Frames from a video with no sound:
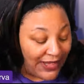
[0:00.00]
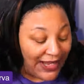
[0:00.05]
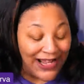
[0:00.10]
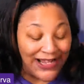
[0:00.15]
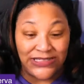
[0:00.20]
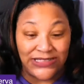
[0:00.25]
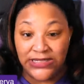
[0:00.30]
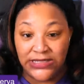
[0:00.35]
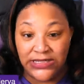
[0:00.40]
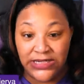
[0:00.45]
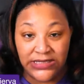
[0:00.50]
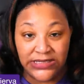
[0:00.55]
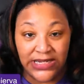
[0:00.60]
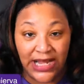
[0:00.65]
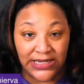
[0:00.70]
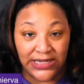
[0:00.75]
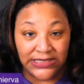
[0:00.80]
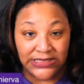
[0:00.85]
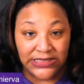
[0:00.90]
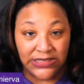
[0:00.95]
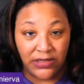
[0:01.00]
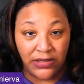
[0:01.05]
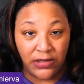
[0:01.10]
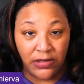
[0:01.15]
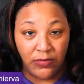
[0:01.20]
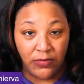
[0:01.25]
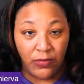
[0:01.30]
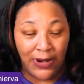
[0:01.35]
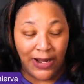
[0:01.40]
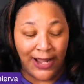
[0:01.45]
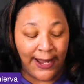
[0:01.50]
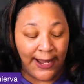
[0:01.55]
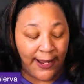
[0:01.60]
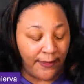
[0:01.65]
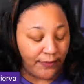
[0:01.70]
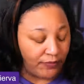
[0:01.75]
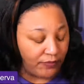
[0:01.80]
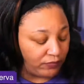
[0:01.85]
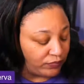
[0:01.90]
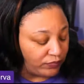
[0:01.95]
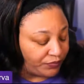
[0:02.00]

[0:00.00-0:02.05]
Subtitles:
That's a disaster, right?